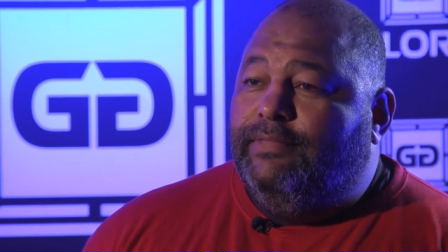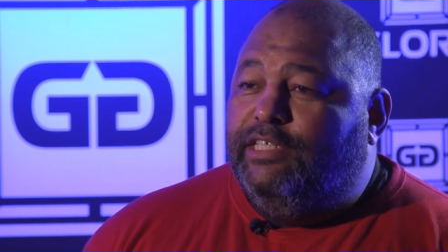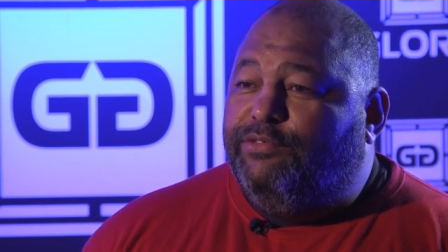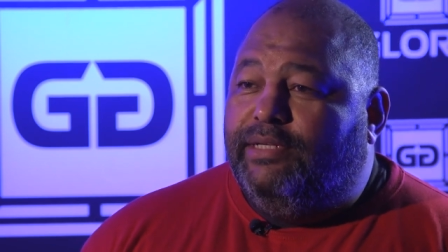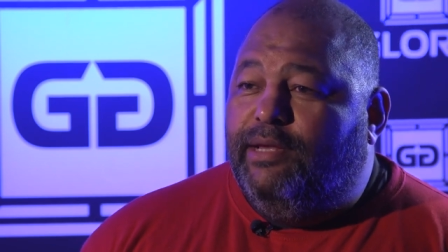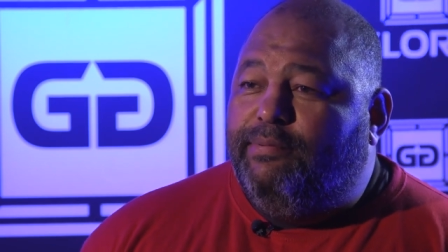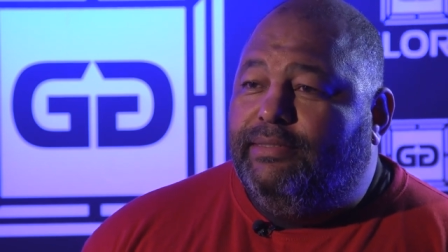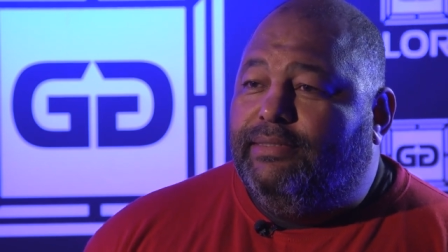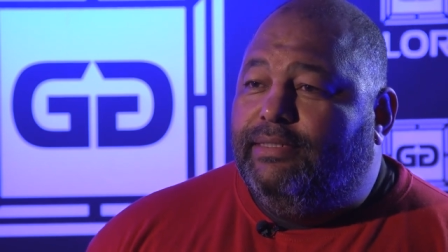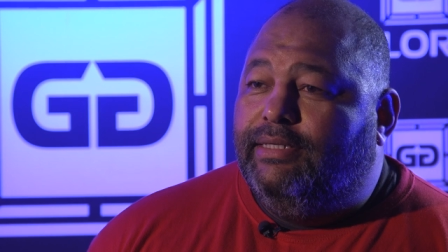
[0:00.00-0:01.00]
That's what
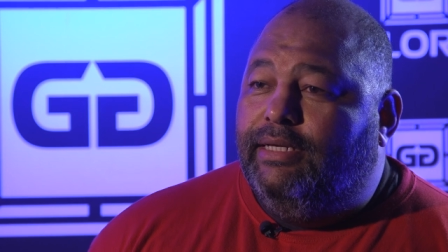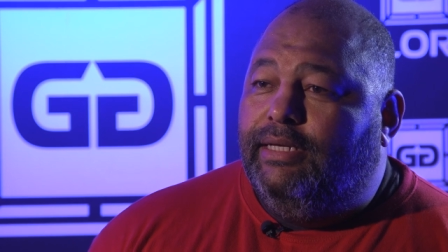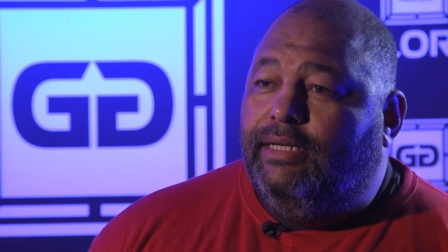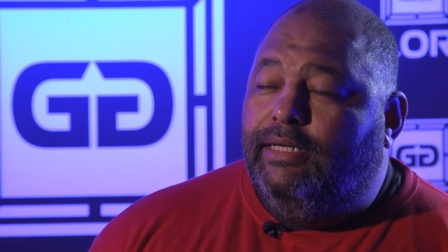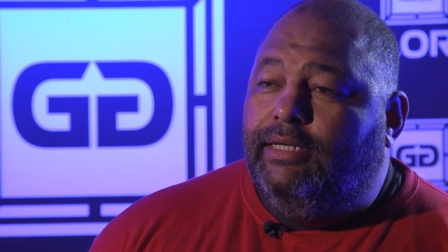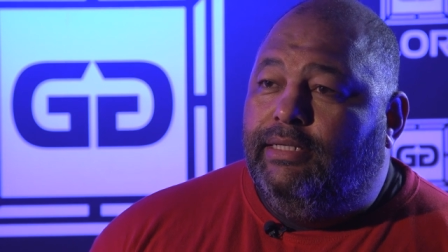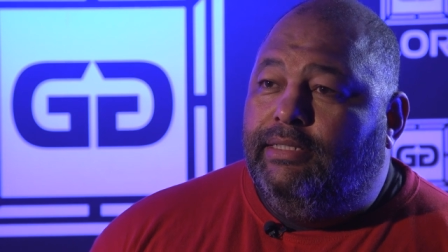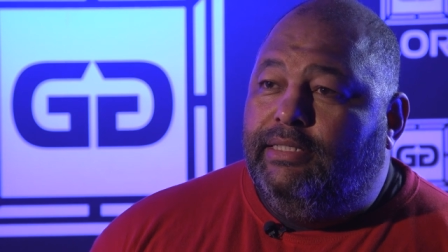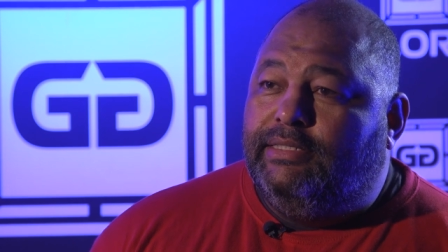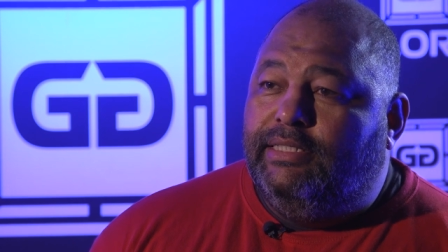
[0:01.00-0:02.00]
happened.
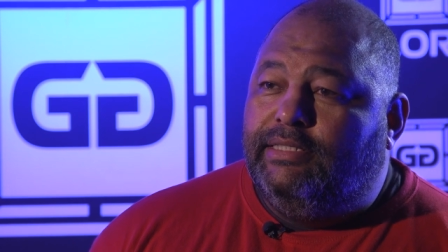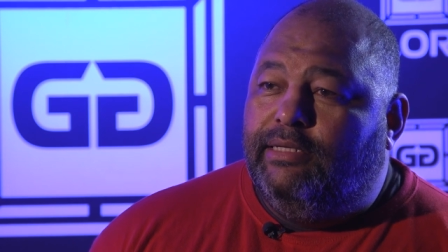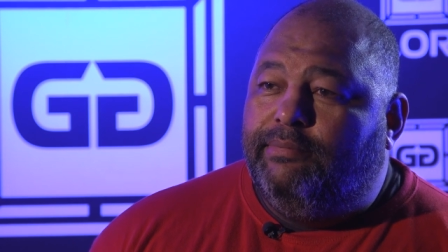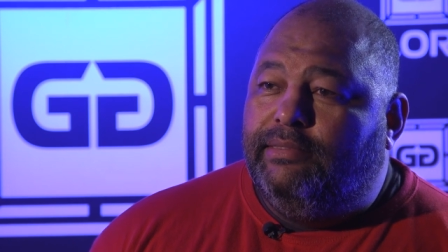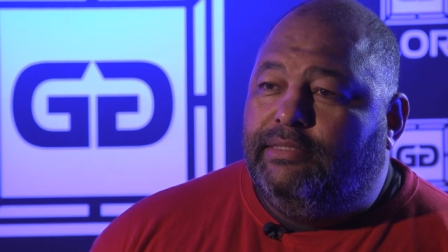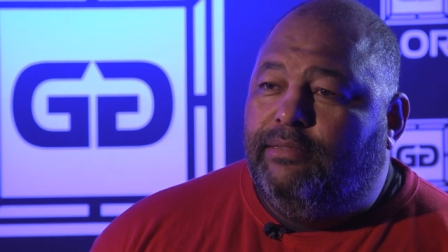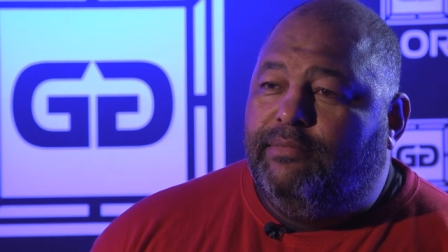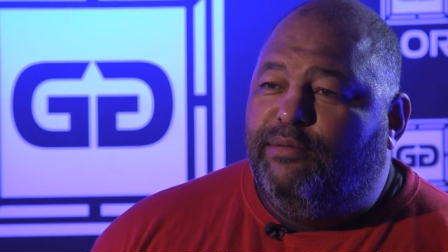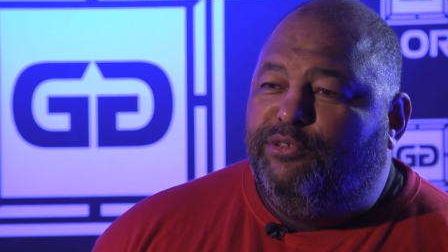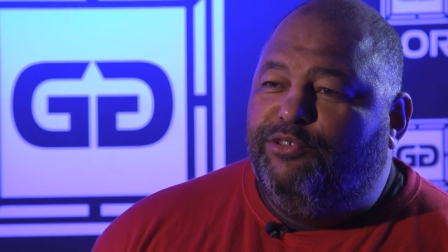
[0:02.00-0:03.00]
And these things happen.
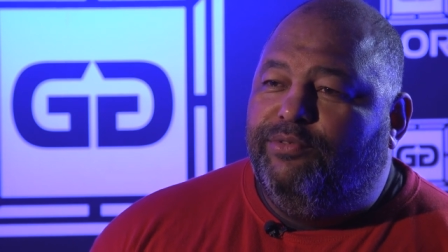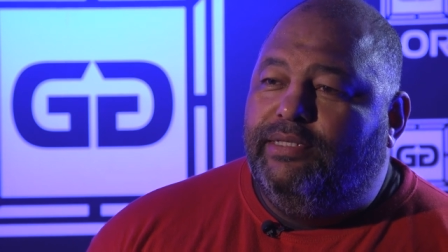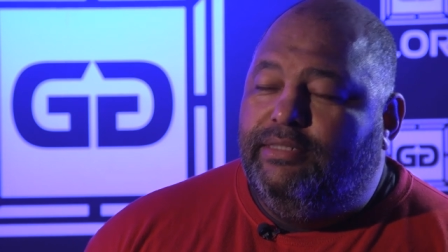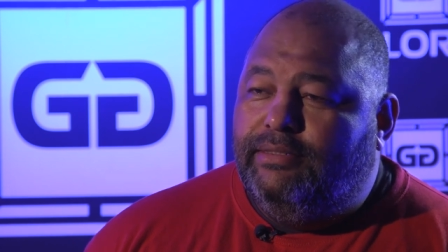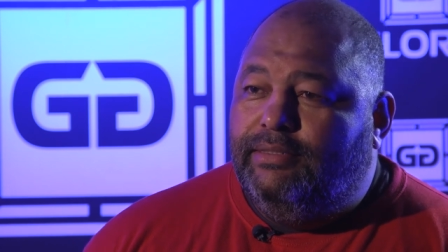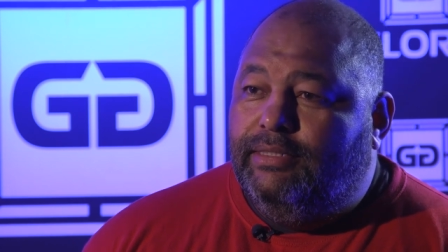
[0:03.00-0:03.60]
Sometimes you win.